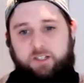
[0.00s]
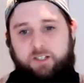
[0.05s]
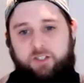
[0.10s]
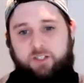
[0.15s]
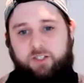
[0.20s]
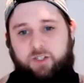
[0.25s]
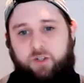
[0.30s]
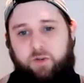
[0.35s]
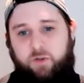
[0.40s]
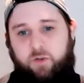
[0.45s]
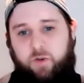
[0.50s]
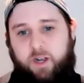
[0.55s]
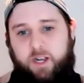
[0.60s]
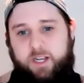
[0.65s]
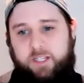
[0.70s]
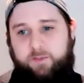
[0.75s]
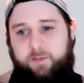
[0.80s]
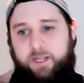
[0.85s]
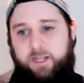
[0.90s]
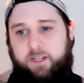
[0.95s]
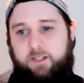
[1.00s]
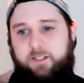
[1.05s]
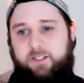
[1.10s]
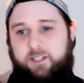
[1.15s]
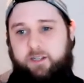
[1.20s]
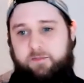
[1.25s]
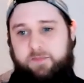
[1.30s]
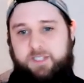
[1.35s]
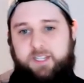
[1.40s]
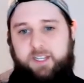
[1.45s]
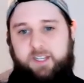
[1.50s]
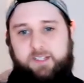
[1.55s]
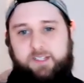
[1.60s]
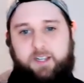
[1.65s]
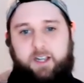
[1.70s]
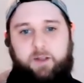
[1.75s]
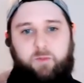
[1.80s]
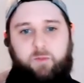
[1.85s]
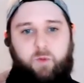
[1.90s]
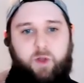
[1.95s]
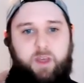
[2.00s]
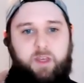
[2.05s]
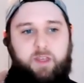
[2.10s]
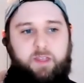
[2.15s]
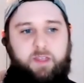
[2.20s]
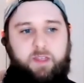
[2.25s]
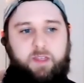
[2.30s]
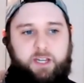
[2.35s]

So I spent some sync time with